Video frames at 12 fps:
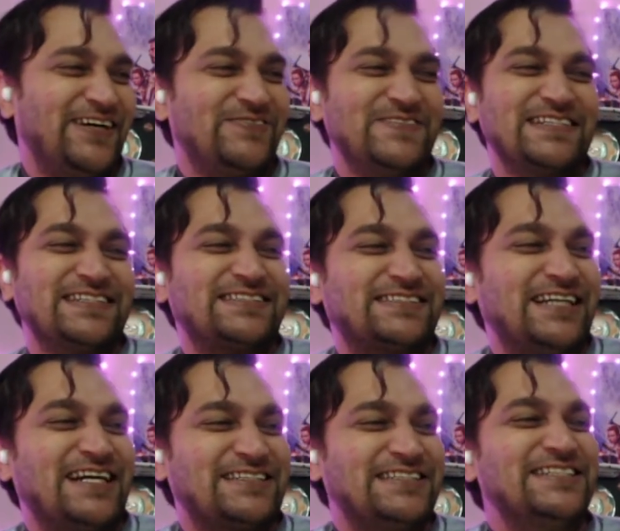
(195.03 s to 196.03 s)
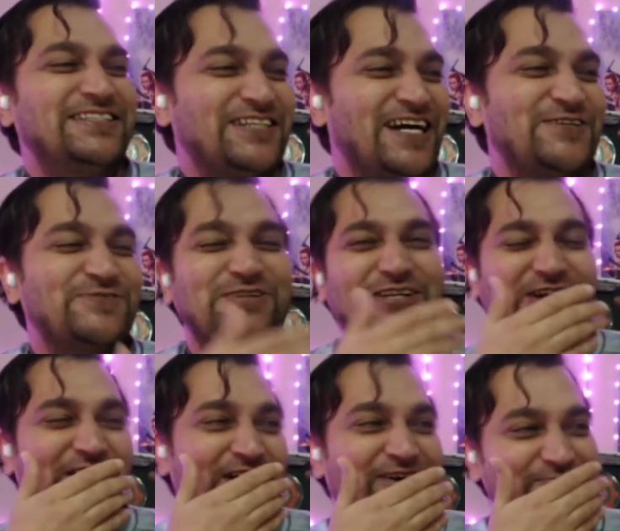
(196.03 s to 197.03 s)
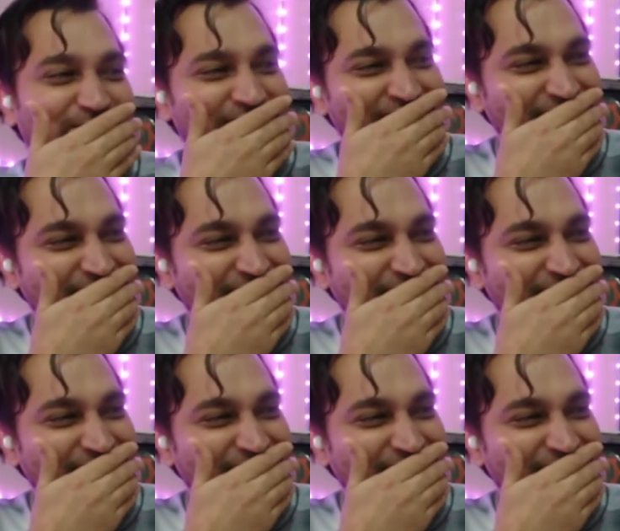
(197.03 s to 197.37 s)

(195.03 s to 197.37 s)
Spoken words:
think it's that's a genuine laugh.